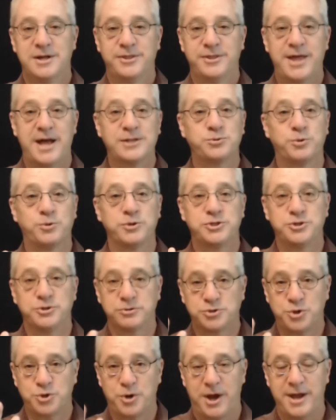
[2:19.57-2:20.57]
That's what
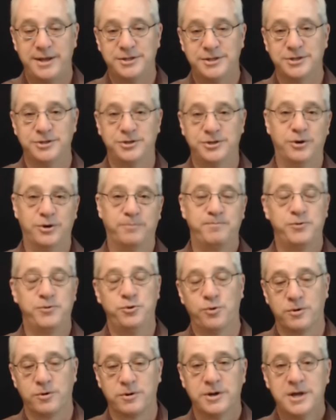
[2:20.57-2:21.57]
you're trying to do.
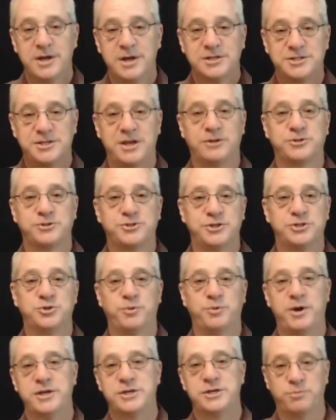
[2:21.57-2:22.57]
Your sales
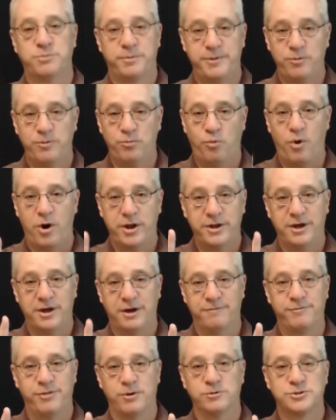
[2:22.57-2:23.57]
situation will be one
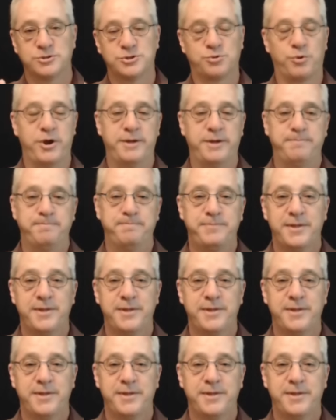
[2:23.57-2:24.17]
of those 3.